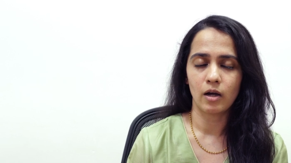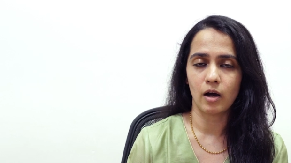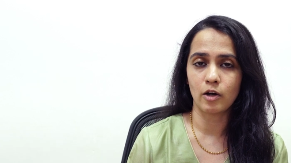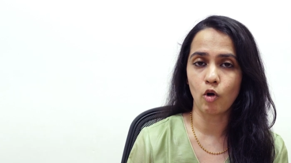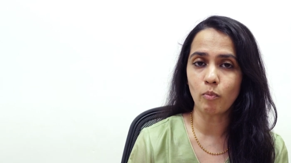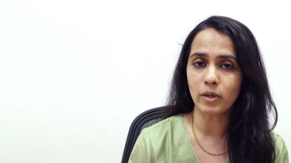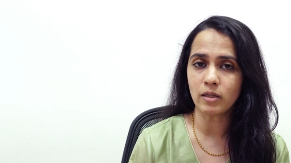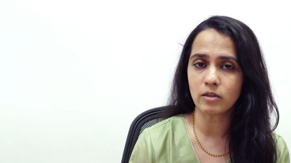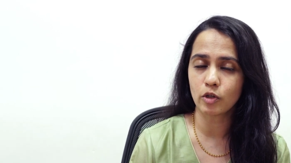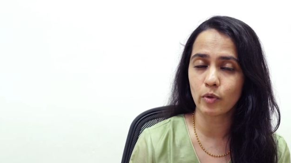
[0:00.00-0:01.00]
A
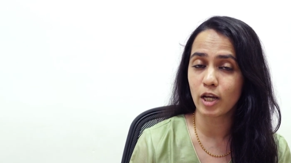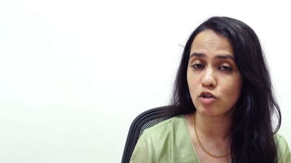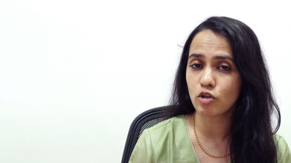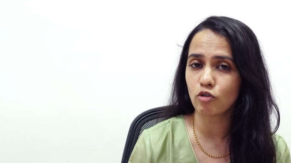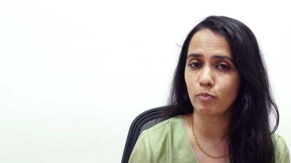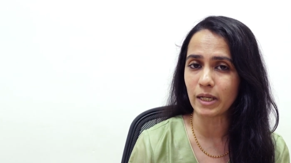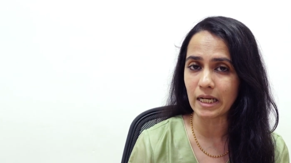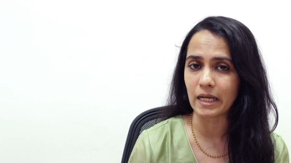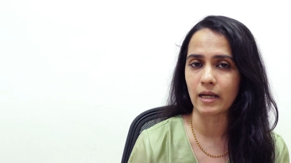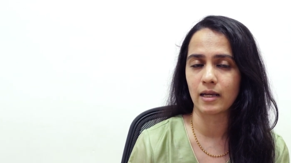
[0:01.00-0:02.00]
normal duration of
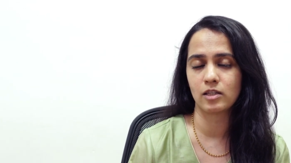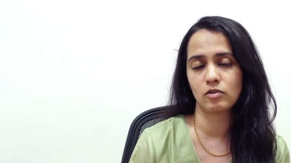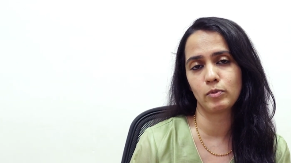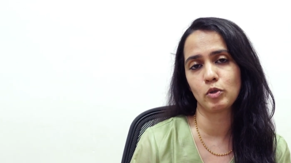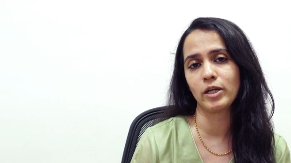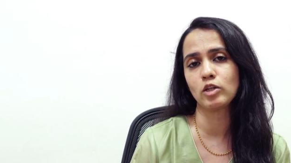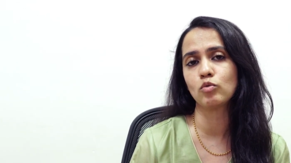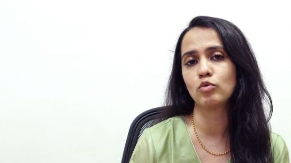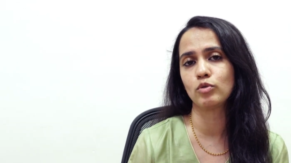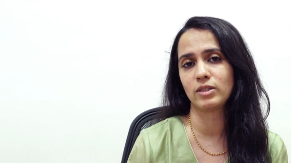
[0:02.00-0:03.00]
bleeding is between
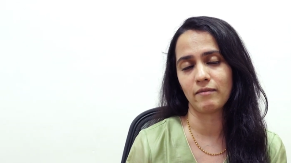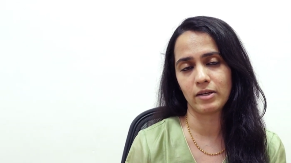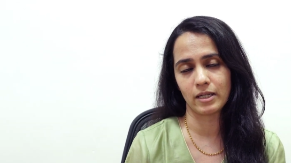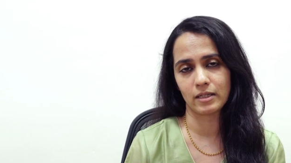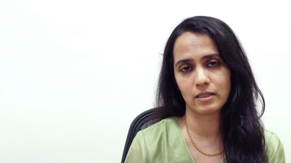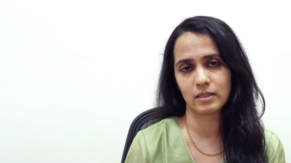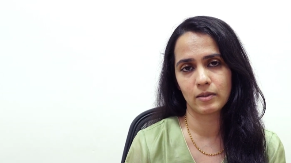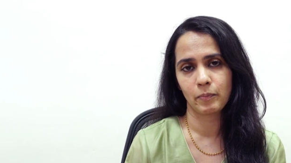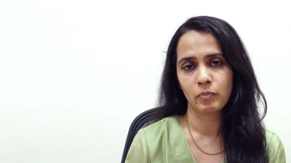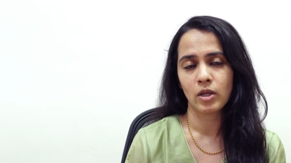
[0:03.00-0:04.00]
2 to 7 days
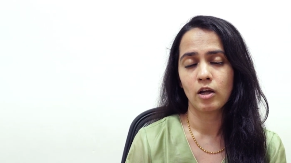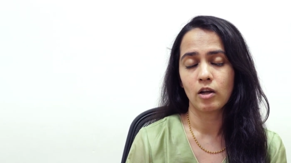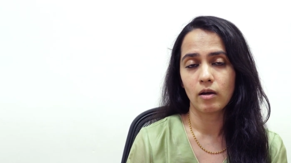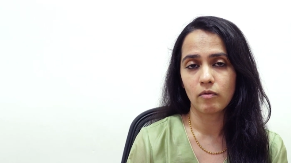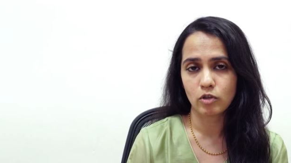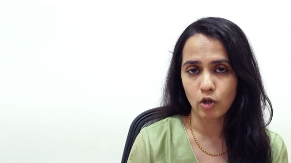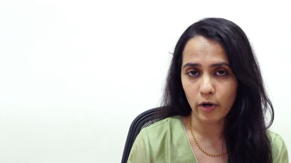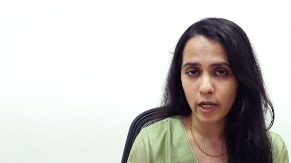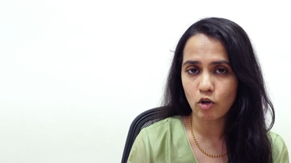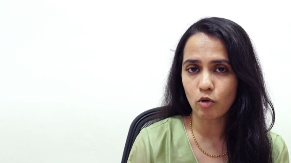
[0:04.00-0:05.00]

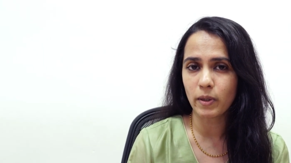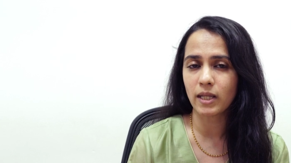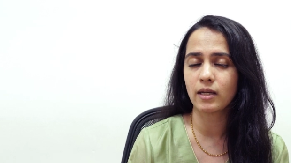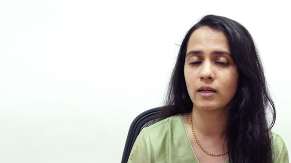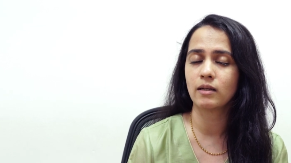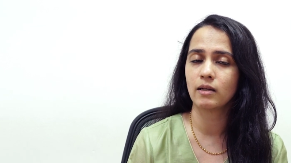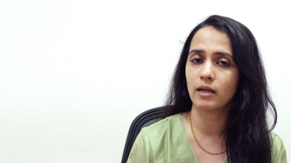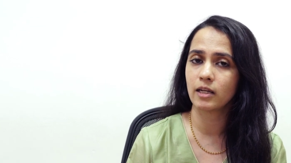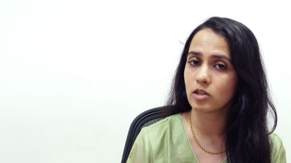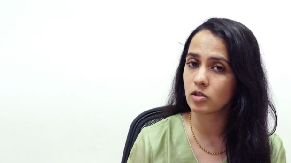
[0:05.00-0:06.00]
during your period
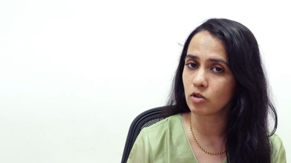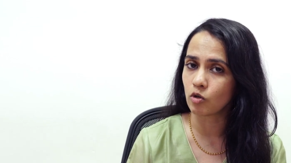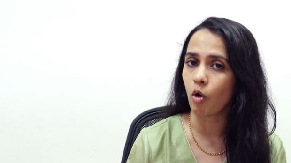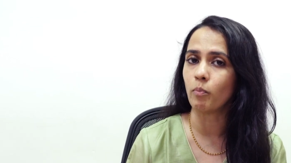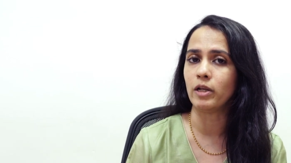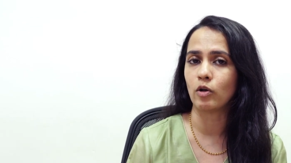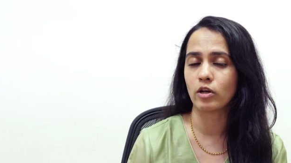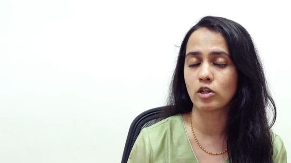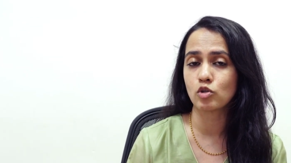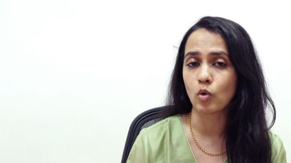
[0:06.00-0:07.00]
it is normal
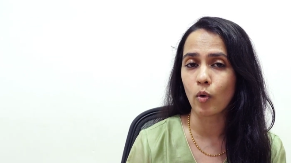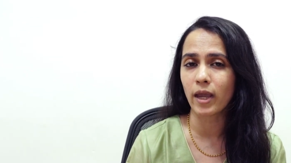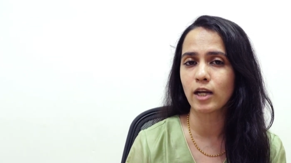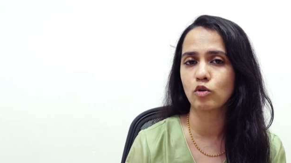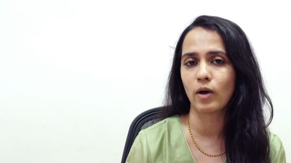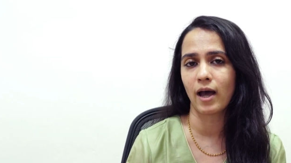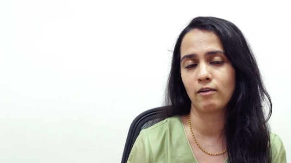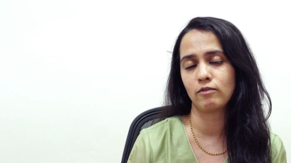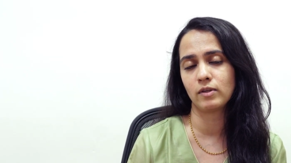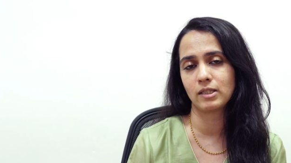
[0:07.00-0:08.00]
or it is okay to
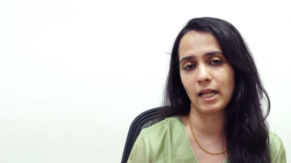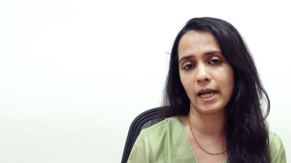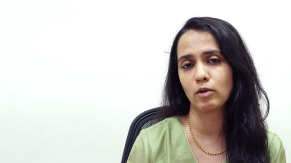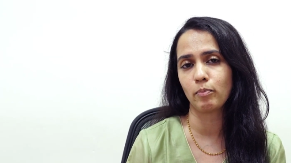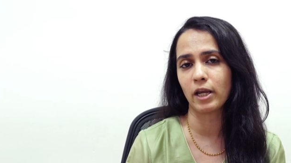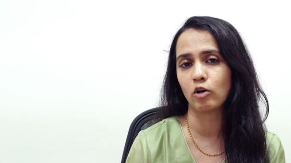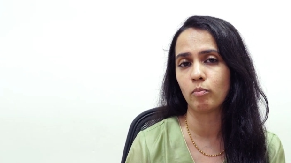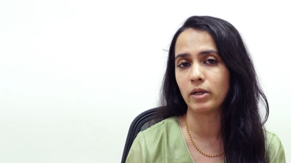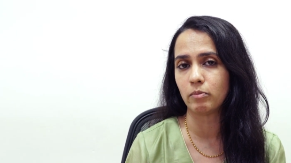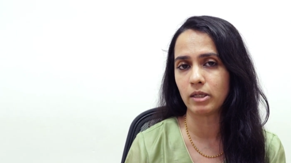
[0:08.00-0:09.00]
have slight pain or
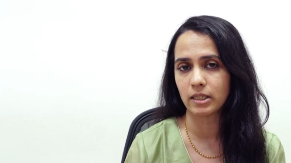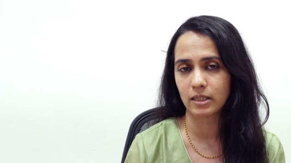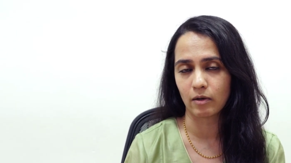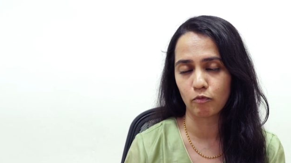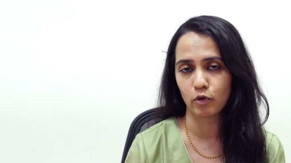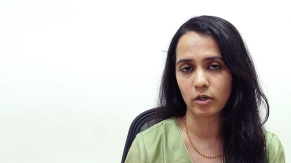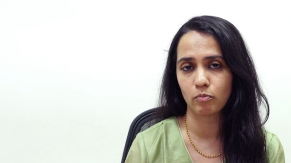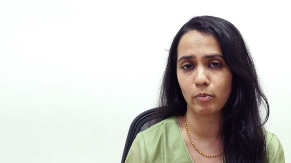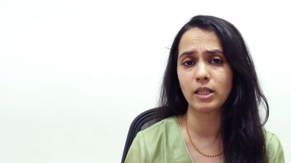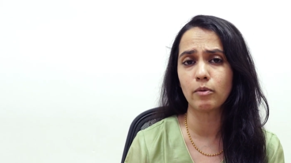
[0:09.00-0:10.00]
minimal discomfort
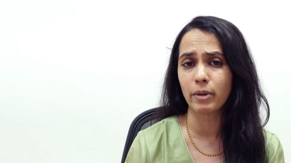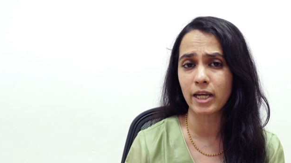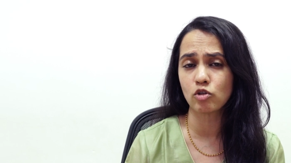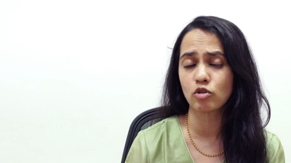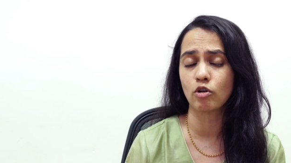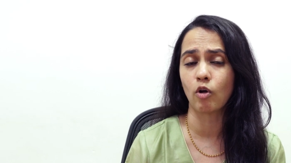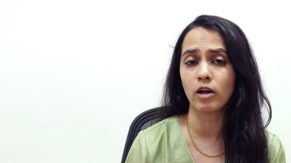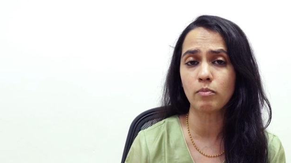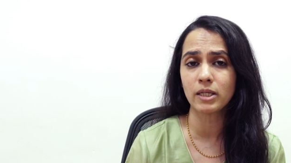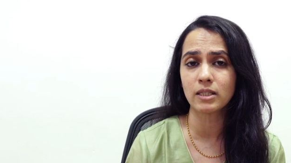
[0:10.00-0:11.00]
but the pain should
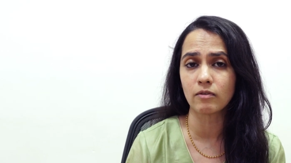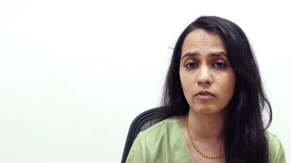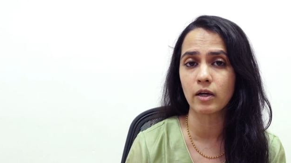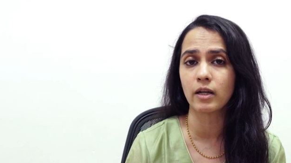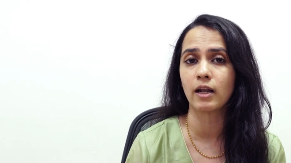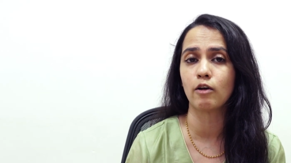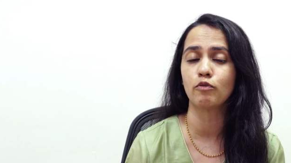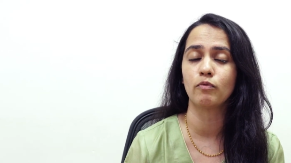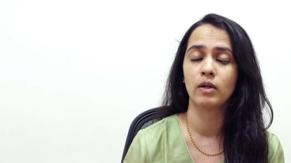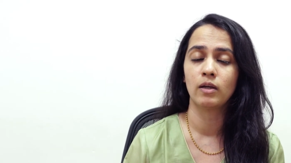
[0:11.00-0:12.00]
not be severe
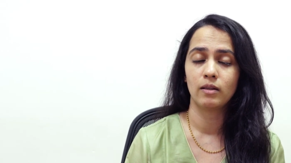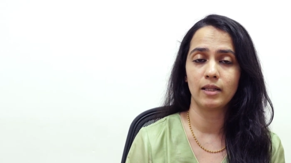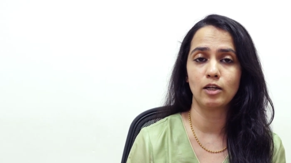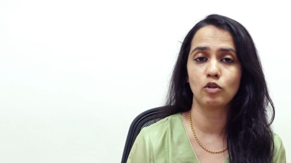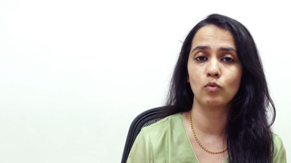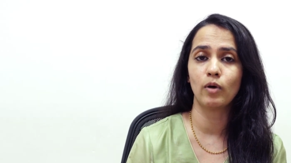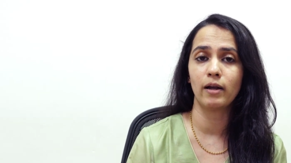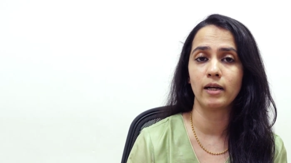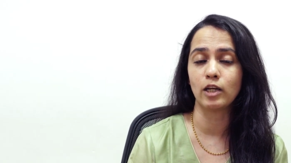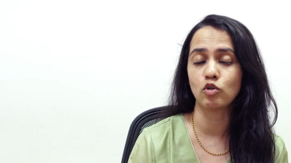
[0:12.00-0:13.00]
enough that you
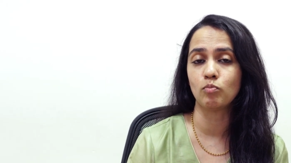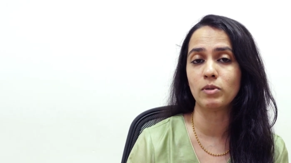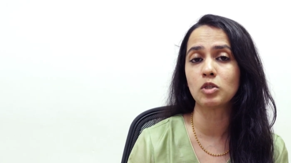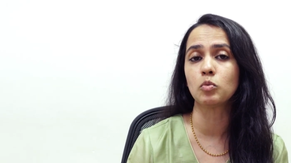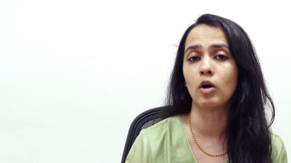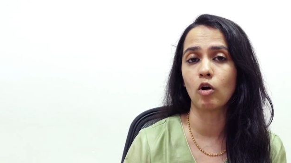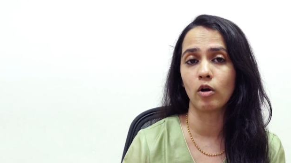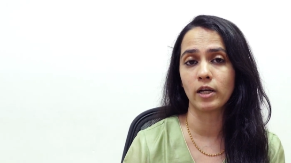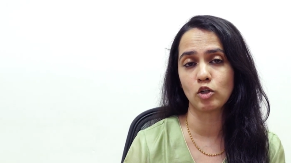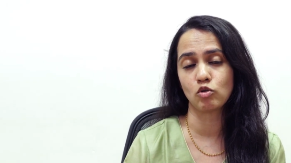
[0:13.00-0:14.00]
need to miss work
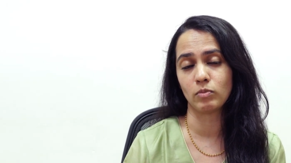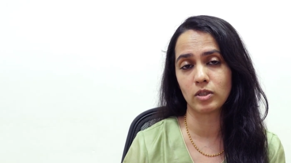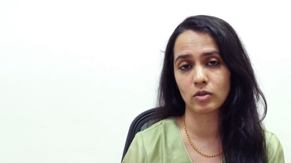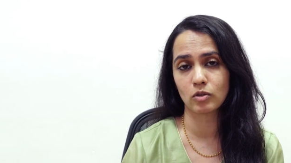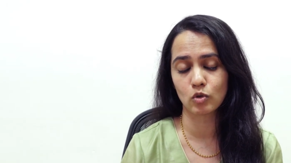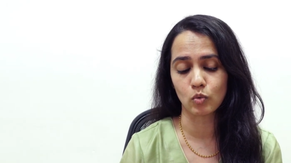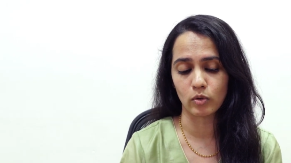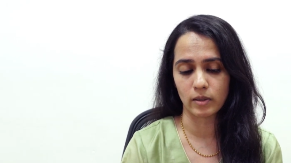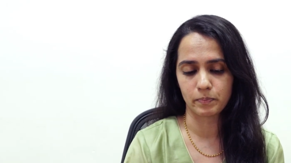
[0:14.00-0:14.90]
or need to miss school